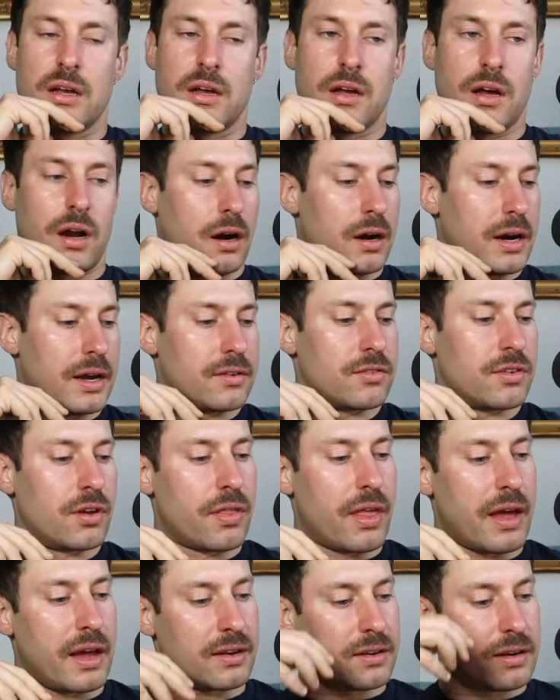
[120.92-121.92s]
All right, so
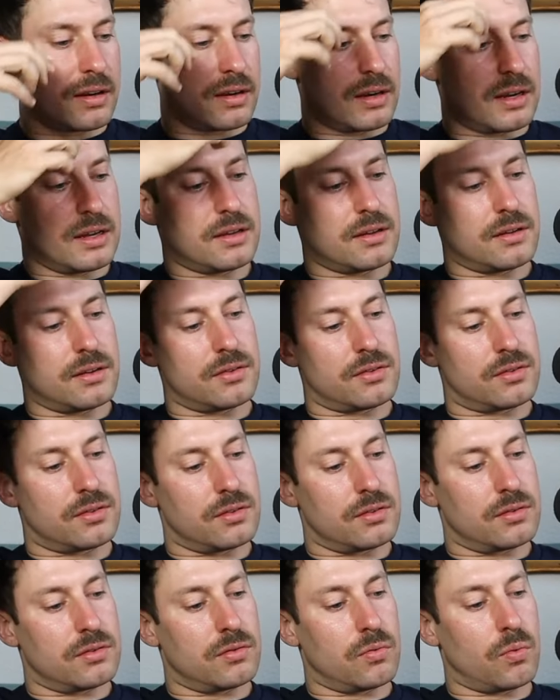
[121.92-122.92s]
that is
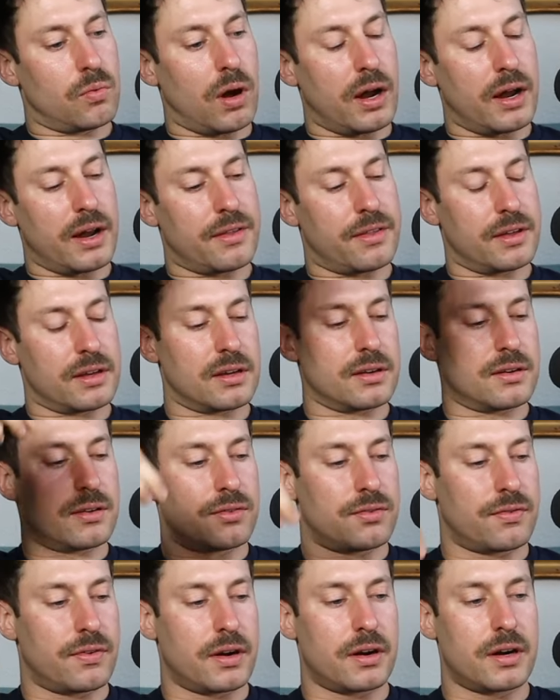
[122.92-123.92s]
why I think it
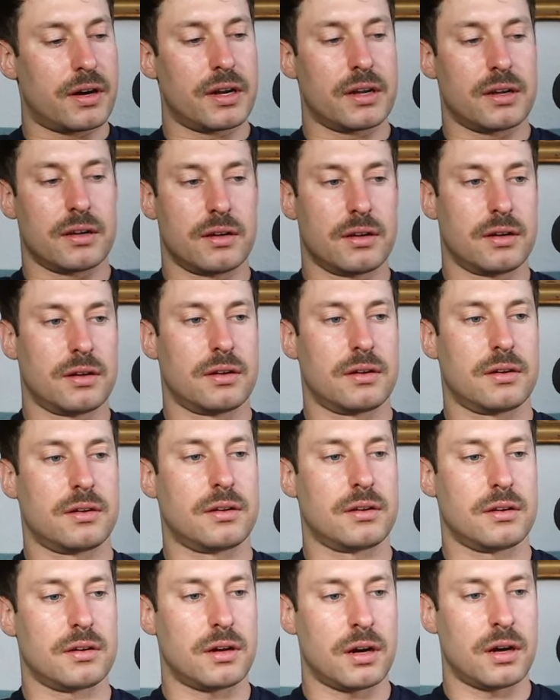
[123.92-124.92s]
is very
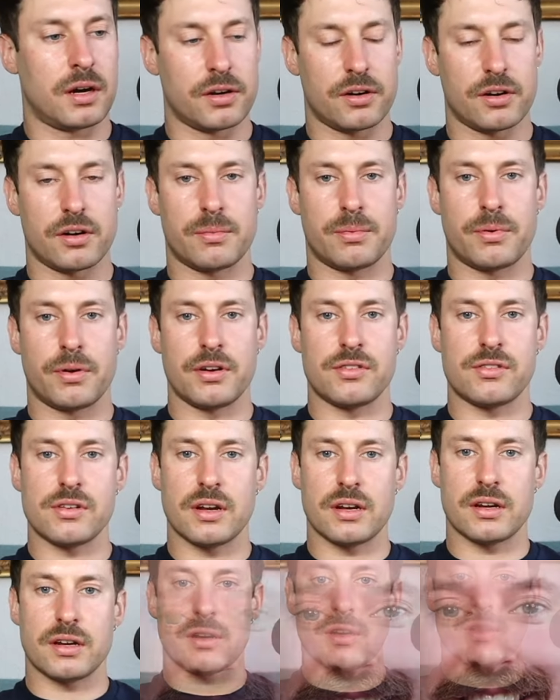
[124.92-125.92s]

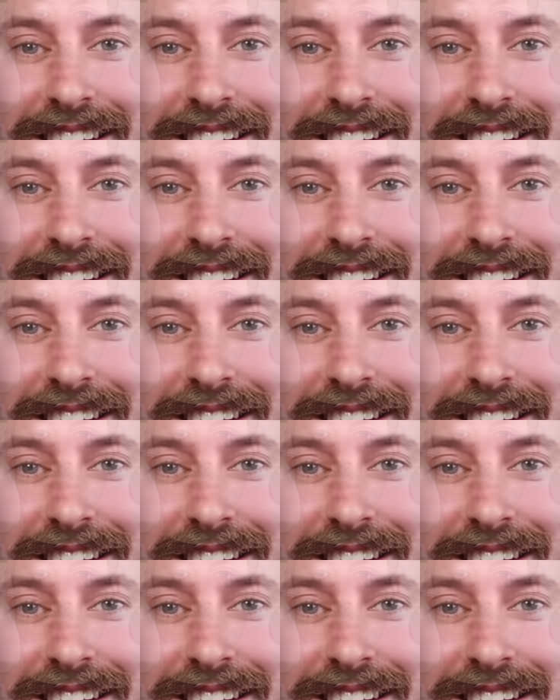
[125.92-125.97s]
underappreciated.